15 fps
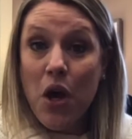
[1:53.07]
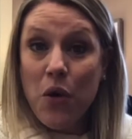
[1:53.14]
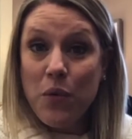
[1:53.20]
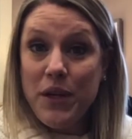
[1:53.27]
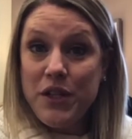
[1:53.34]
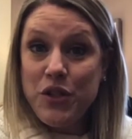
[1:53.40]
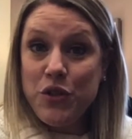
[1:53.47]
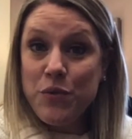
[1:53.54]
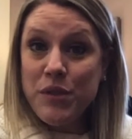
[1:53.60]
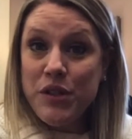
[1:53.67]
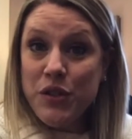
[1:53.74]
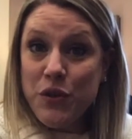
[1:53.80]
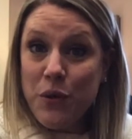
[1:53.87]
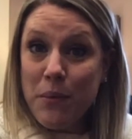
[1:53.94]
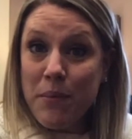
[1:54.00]
We do
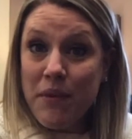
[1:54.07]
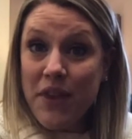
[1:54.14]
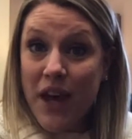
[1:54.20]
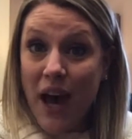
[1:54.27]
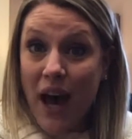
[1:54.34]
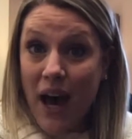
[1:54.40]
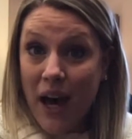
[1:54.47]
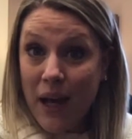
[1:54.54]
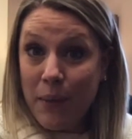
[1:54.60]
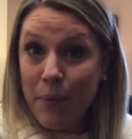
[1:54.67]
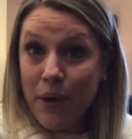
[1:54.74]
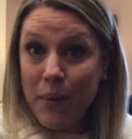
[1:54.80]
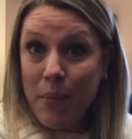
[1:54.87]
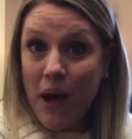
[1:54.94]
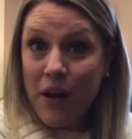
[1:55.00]
resume the
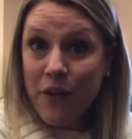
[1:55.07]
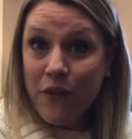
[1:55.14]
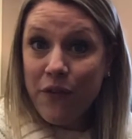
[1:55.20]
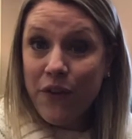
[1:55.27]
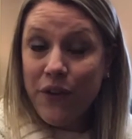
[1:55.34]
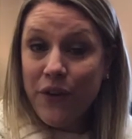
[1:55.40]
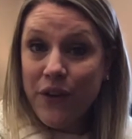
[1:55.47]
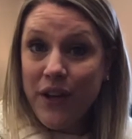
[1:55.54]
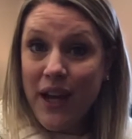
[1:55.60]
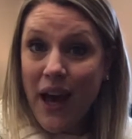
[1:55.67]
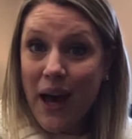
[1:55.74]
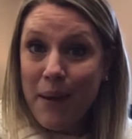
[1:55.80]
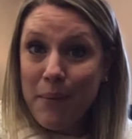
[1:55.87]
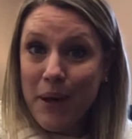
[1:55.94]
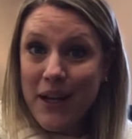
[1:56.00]
hybrid model for learning
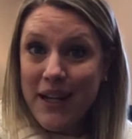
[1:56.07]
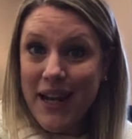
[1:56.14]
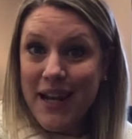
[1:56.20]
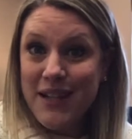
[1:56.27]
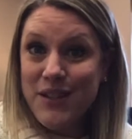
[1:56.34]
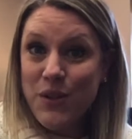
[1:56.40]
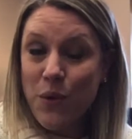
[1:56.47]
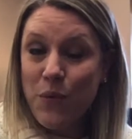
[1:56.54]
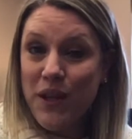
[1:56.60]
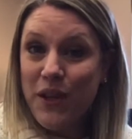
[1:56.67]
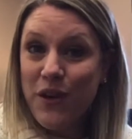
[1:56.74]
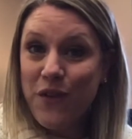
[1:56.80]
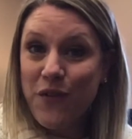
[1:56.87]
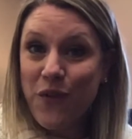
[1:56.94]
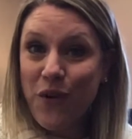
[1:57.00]
on Monday, so we
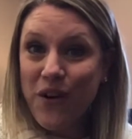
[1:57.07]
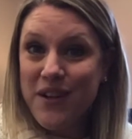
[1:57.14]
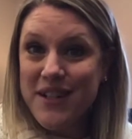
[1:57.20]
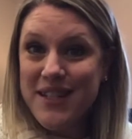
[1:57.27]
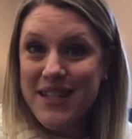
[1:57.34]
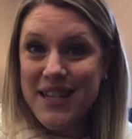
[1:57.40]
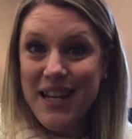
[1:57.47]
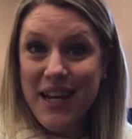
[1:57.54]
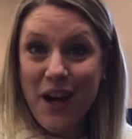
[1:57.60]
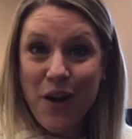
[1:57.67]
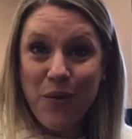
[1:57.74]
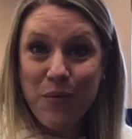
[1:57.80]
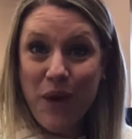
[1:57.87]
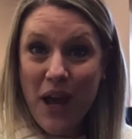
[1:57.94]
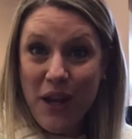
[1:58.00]
look forward to seeing our
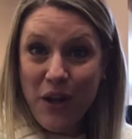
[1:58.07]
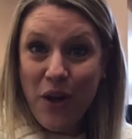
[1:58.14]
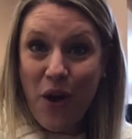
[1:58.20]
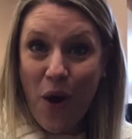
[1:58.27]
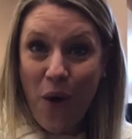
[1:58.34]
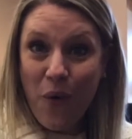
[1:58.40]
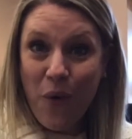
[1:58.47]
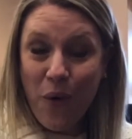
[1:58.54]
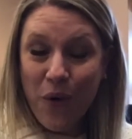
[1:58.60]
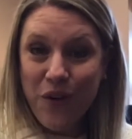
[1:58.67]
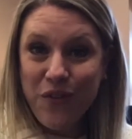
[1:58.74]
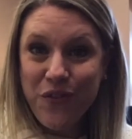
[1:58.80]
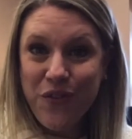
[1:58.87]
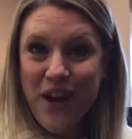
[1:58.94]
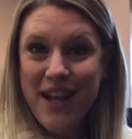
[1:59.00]
red
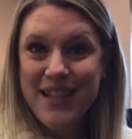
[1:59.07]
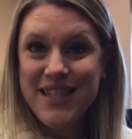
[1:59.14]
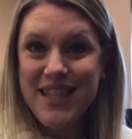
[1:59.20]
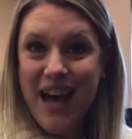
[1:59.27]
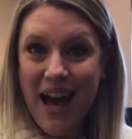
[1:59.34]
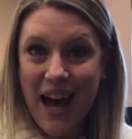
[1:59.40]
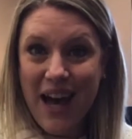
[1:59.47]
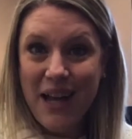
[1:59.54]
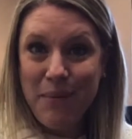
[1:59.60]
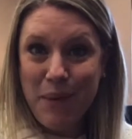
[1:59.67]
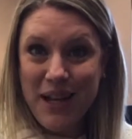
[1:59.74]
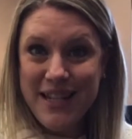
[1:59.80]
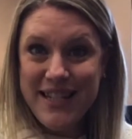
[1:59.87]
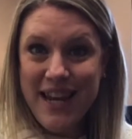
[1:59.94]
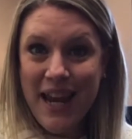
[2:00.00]
cohort friends on
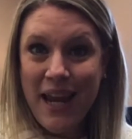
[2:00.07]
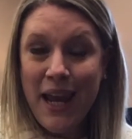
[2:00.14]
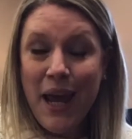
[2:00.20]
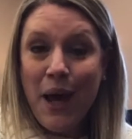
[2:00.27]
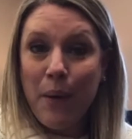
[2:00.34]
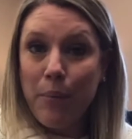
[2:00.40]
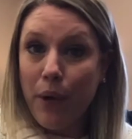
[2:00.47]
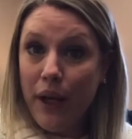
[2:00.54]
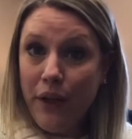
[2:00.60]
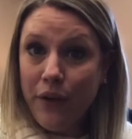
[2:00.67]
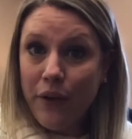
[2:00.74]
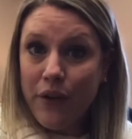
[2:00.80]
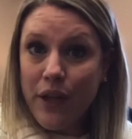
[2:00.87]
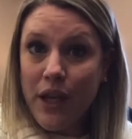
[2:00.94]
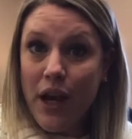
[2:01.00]
Monday, bright and
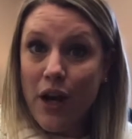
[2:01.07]
early.